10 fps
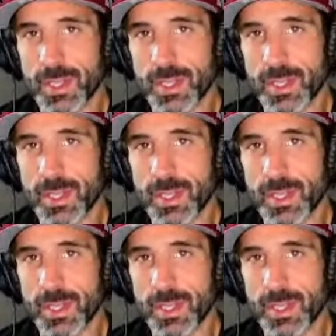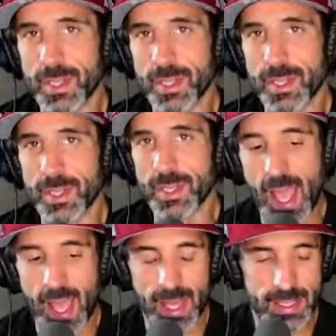some thinking
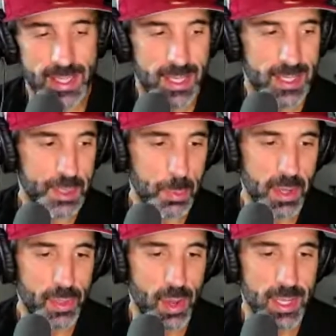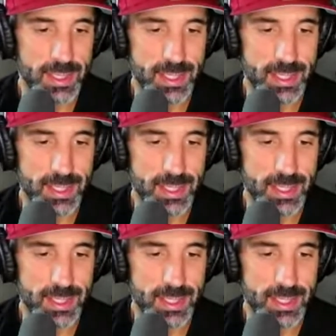and uh, some of my thoughts.